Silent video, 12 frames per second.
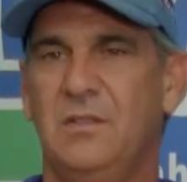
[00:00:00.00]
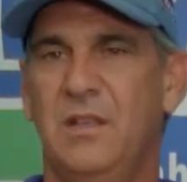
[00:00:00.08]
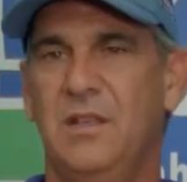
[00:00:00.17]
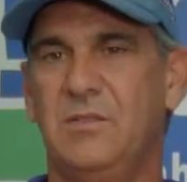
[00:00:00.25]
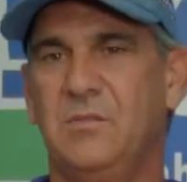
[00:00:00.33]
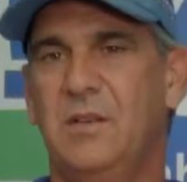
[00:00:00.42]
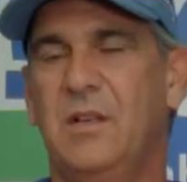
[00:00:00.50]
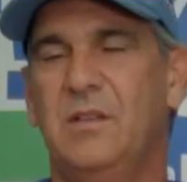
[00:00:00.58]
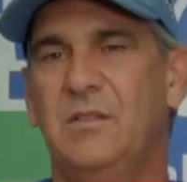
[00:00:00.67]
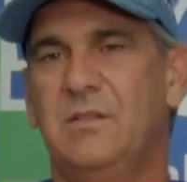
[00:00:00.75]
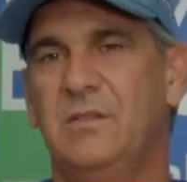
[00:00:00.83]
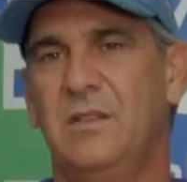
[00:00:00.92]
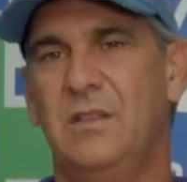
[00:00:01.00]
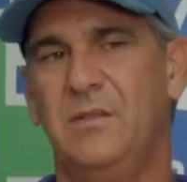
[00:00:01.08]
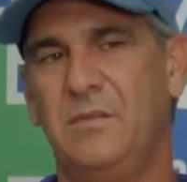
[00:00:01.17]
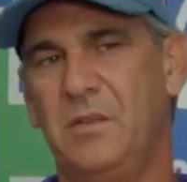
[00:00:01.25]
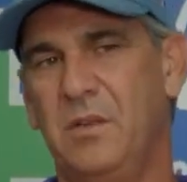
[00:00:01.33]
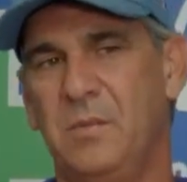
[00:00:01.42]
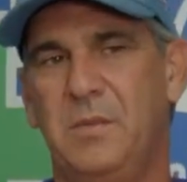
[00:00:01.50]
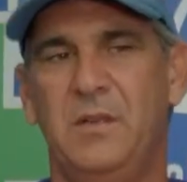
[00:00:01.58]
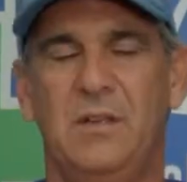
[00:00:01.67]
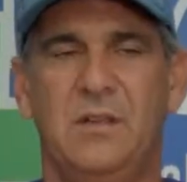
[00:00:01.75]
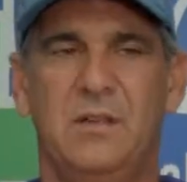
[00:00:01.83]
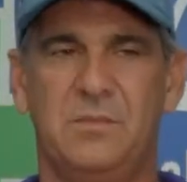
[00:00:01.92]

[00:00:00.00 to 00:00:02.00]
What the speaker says: as well. If you're going to put in